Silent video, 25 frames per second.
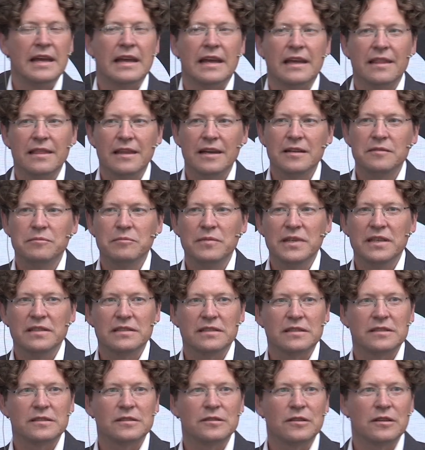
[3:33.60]
And that
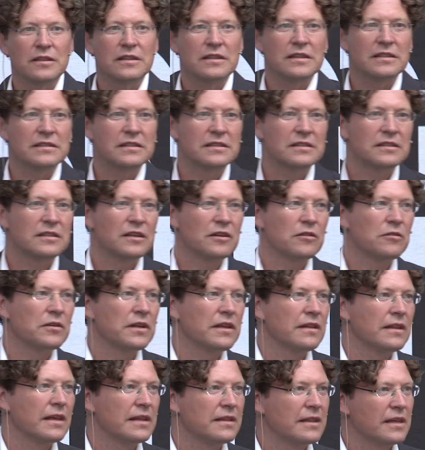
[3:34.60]
means it's not
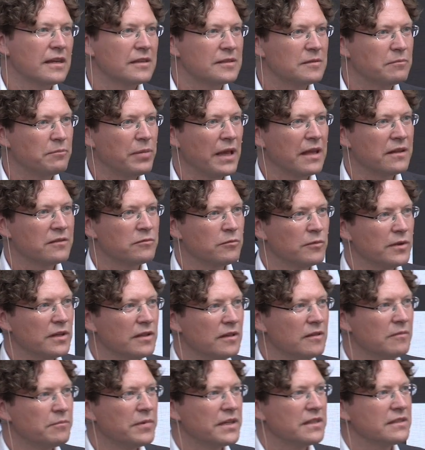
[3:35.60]
necessarily that there's bad
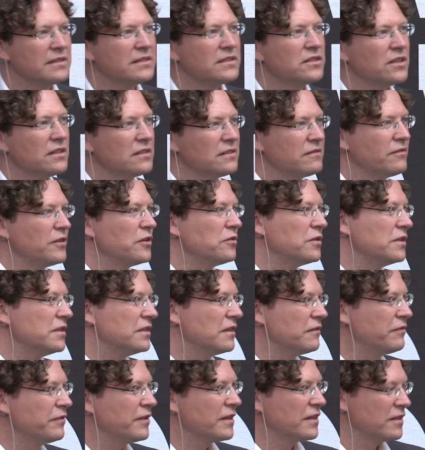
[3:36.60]
will, but it's just very
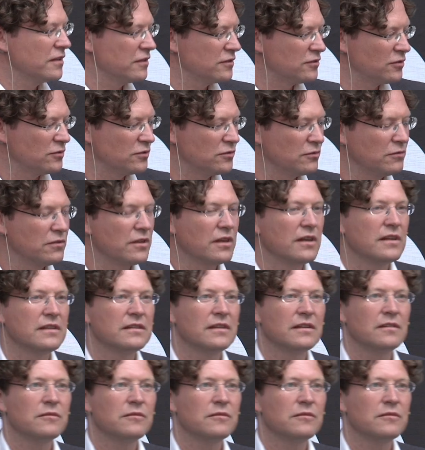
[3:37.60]
difficult to do that.